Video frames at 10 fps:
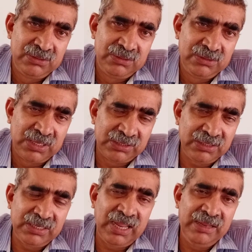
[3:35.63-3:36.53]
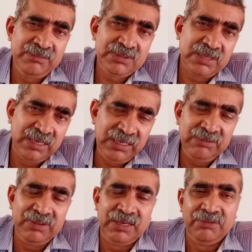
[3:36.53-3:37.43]
Other times,
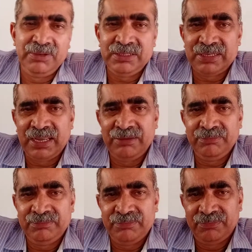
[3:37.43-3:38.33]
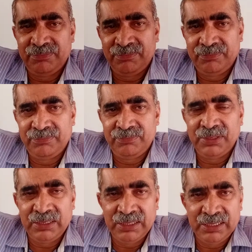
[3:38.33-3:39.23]
anywhere, every time, the
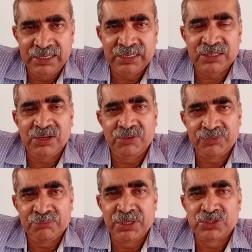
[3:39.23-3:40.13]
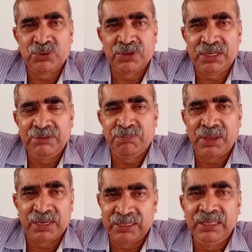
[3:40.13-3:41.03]
leader of the majority
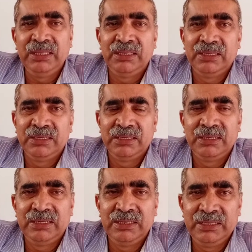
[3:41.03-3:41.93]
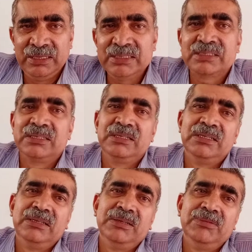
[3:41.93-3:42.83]
party is
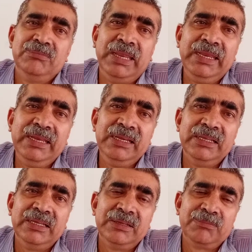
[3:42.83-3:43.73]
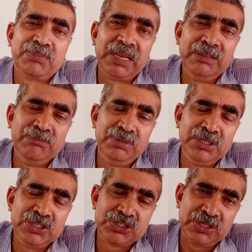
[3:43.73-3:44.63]
made prime
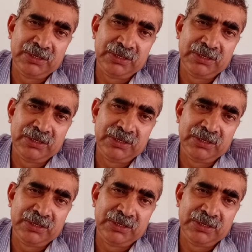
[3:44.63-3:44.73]
minister.